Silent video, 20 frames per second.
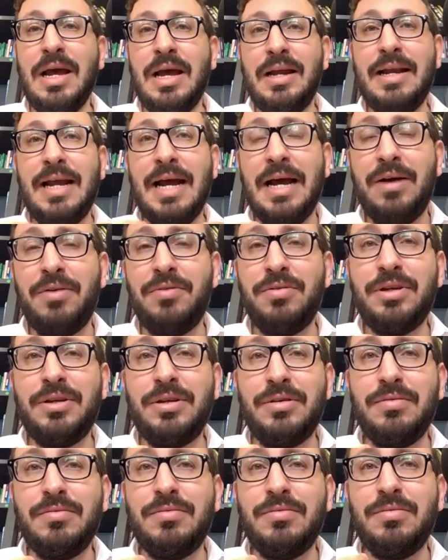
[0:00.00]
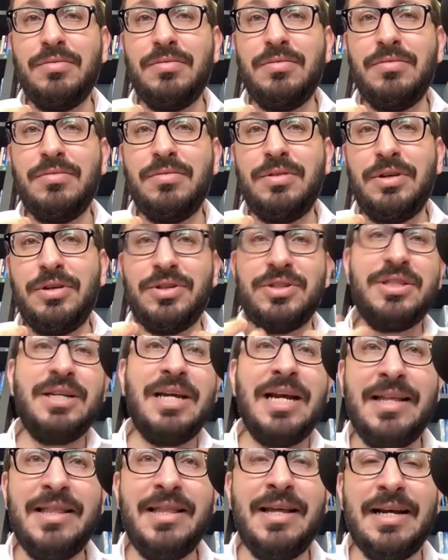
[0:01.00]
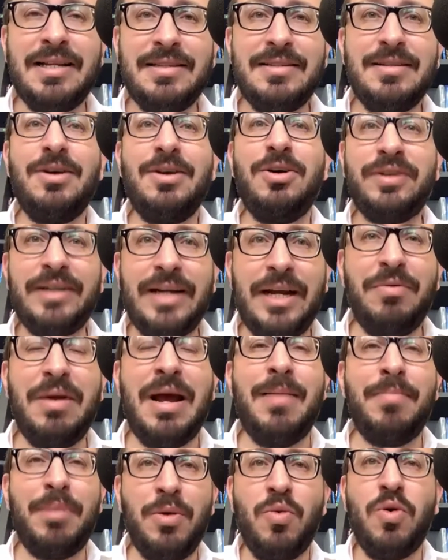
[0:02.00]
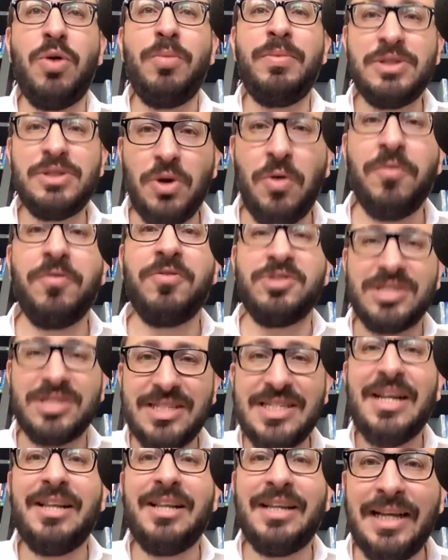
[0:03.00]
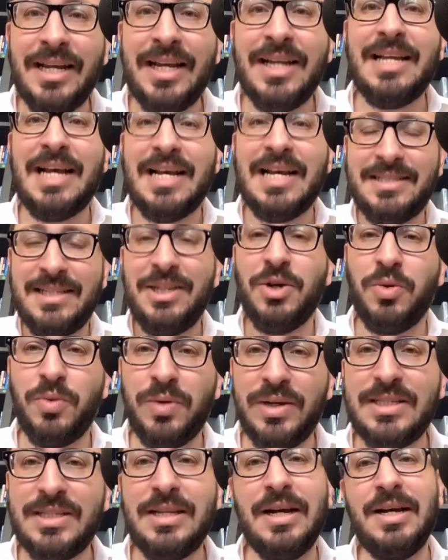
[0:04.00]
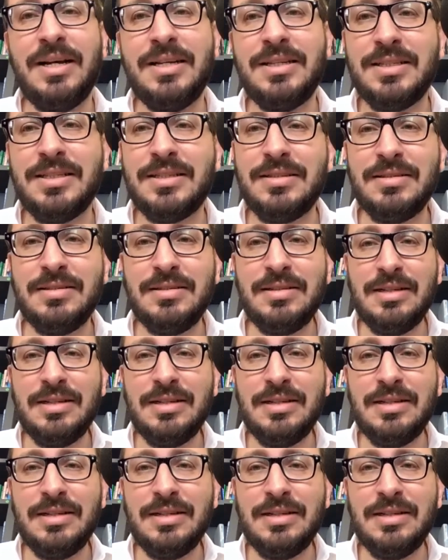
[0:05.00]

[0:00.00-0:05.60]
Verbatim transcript: Now, you're saying that, oh, okay, Rabbi Wolbe's overselling it as he always does.